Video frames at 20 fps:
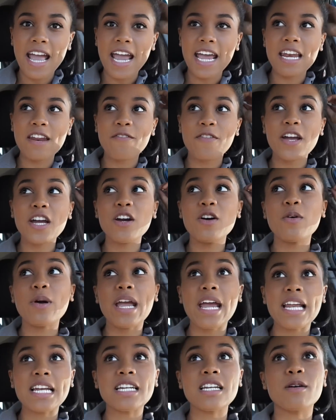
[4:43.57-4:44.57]
And if I go
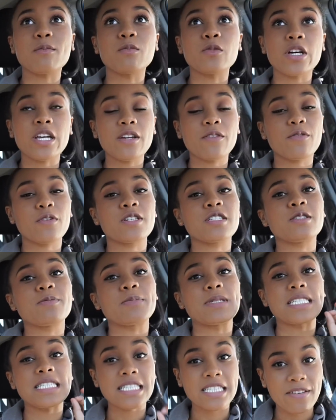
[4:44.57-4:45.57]
in and I'm looking for a
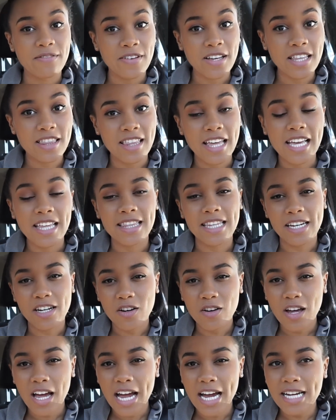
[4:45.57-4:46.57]
specific thing, then
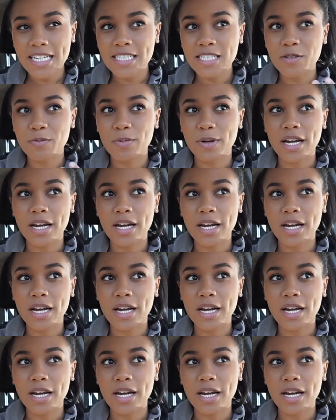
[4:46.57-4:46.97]
I'll ask.